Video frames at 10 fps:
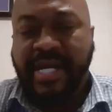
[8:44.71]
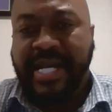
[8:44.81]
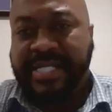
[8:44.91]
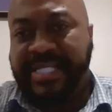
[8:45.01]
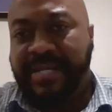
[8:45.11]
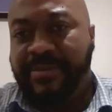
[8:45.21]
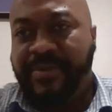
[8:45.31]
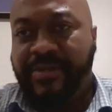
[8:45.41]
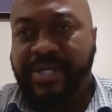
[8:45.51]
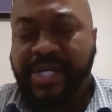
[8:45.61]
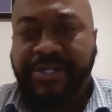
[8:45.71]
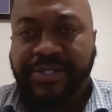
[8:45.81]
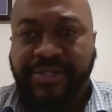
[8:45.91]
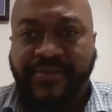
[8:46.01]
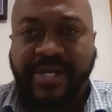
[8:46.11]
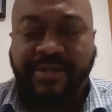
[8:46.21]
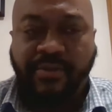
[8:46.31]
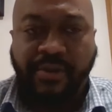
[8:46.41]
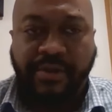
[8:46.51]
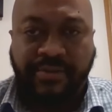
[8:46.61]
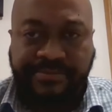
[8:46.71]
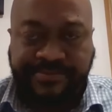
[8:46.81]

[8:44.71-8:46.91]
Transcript: Like some of those countries around the world,